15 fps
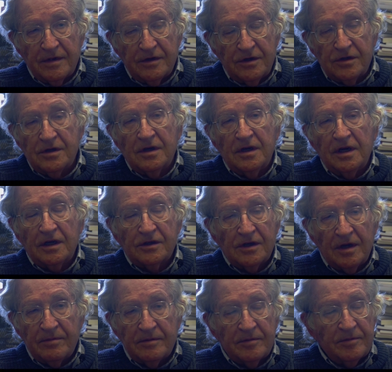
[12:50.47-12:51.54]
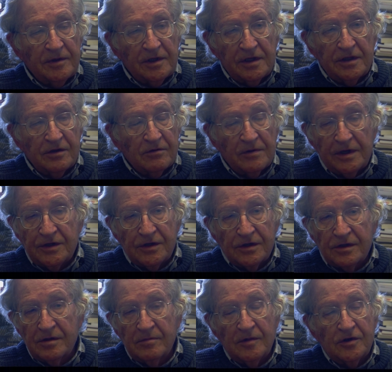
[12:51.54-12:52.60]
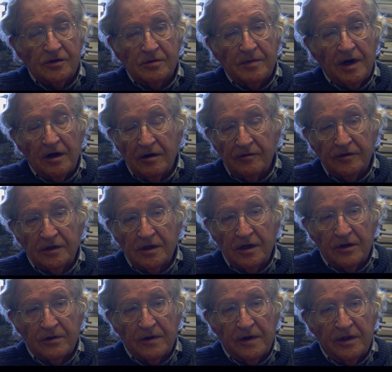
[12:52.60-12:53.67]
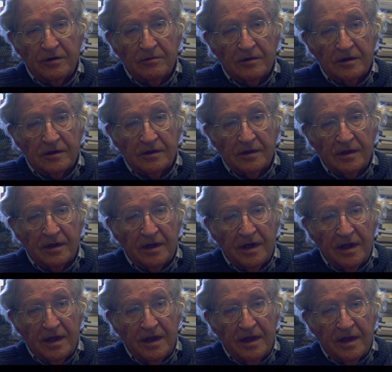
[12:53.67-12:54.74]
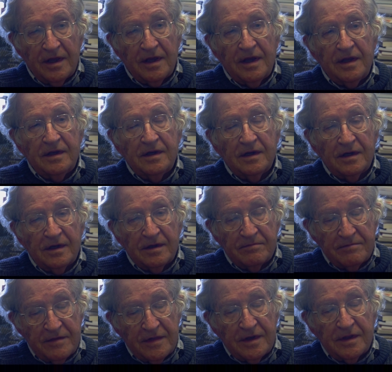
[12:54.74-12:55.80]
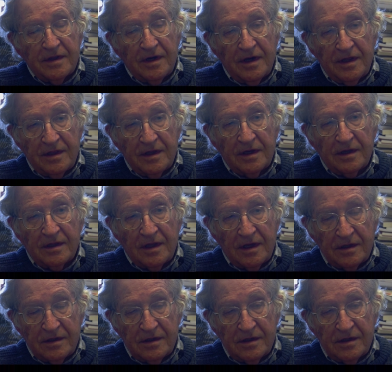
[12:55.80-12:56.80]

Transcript: just unacceptable in the richest, most powerful country in the world. And I think that